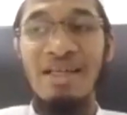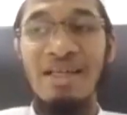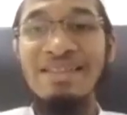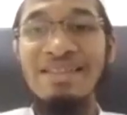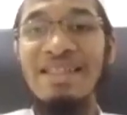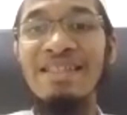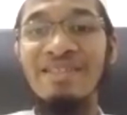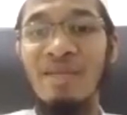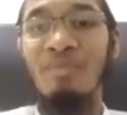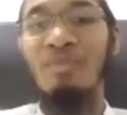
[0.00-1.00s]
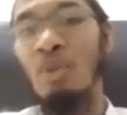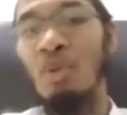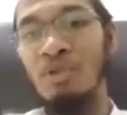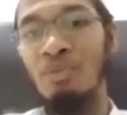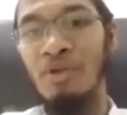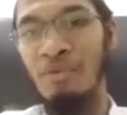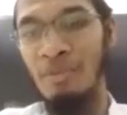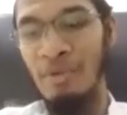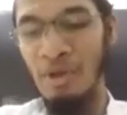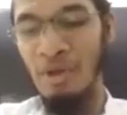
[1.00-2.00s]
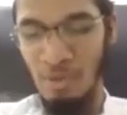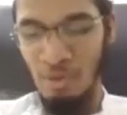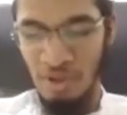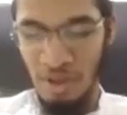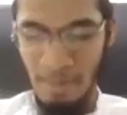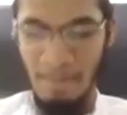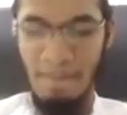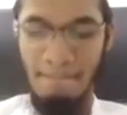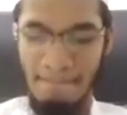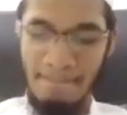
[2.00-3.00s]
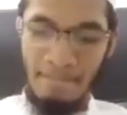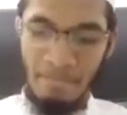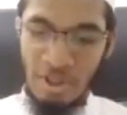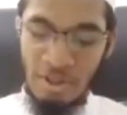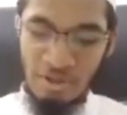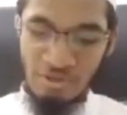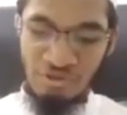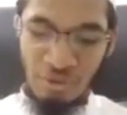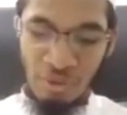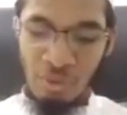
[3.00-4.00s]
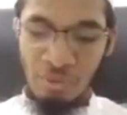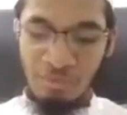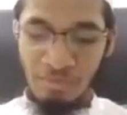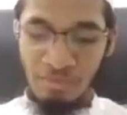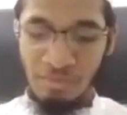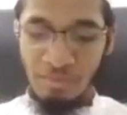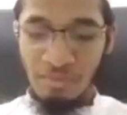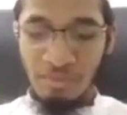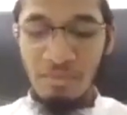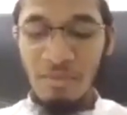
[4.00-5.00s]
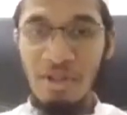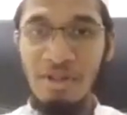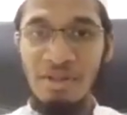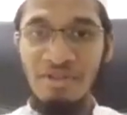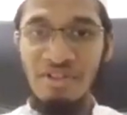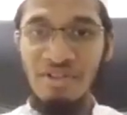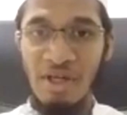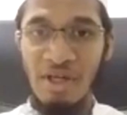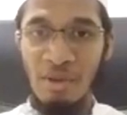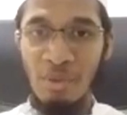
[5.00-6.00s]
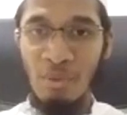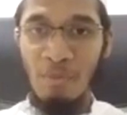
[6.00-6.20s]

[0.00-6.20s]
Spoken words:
He says something which will reveal upon him. So this is how